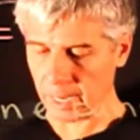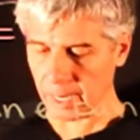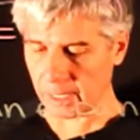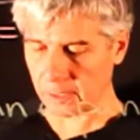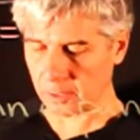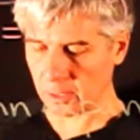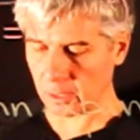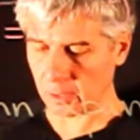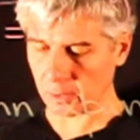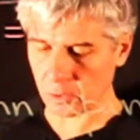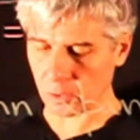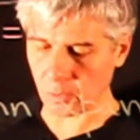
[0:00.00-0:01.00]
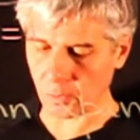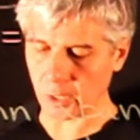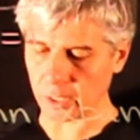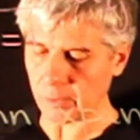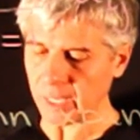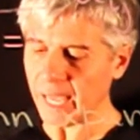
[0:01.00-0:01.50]
And so
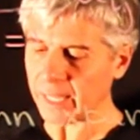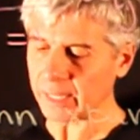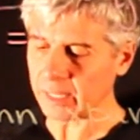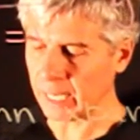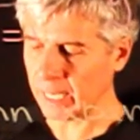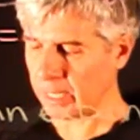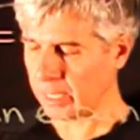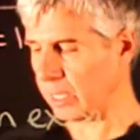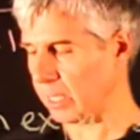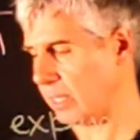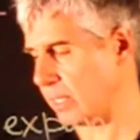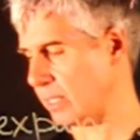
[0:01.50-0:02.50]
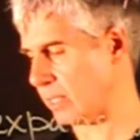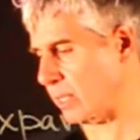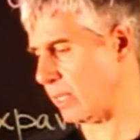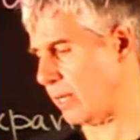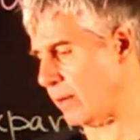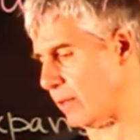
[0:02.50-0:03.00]
what we get is
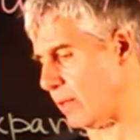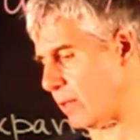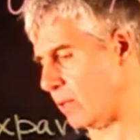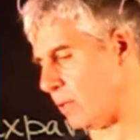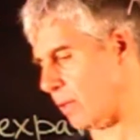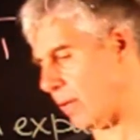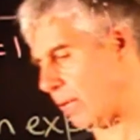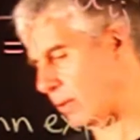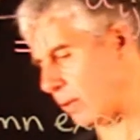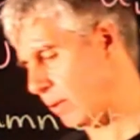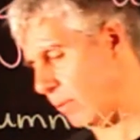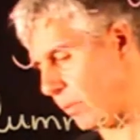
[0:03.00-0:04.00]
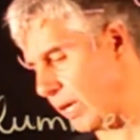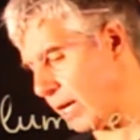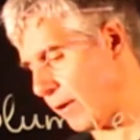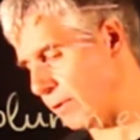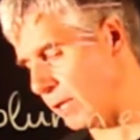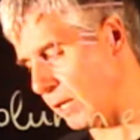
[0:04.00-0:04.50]
that we
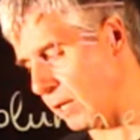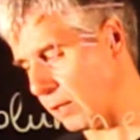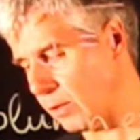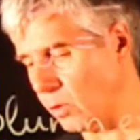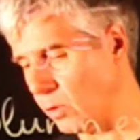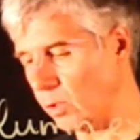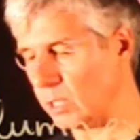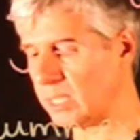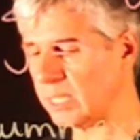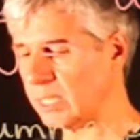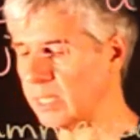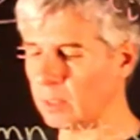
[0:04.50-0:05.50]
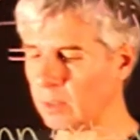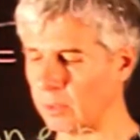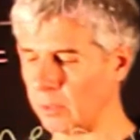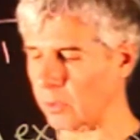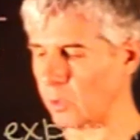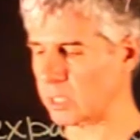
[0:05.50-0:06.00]
have here a single
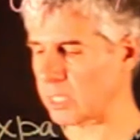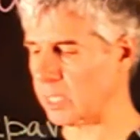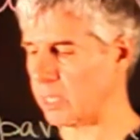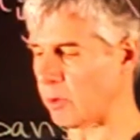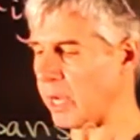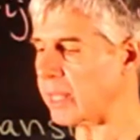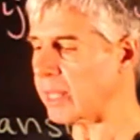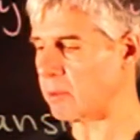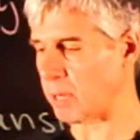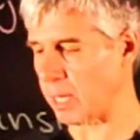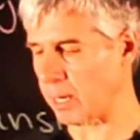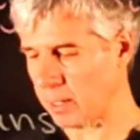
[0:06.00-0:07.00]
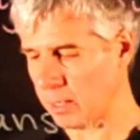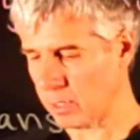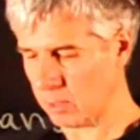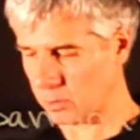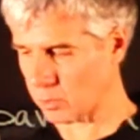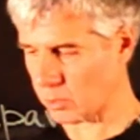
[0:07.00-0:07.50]
non-zero entry.
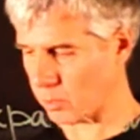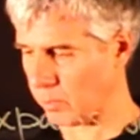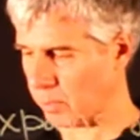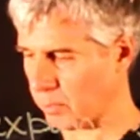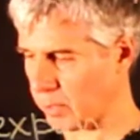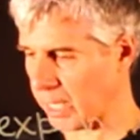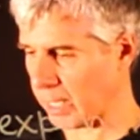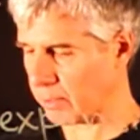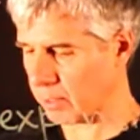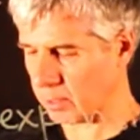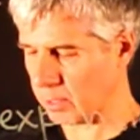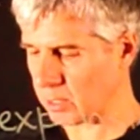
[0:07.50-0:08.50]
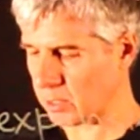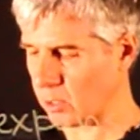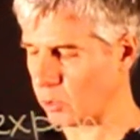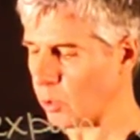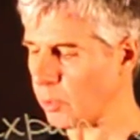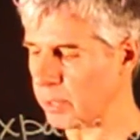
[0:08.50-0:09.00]
So we will get that this
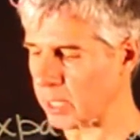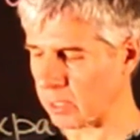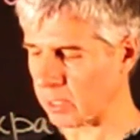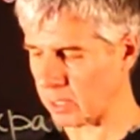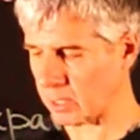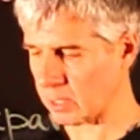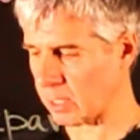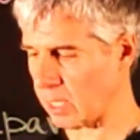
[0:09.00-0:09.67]
determinant is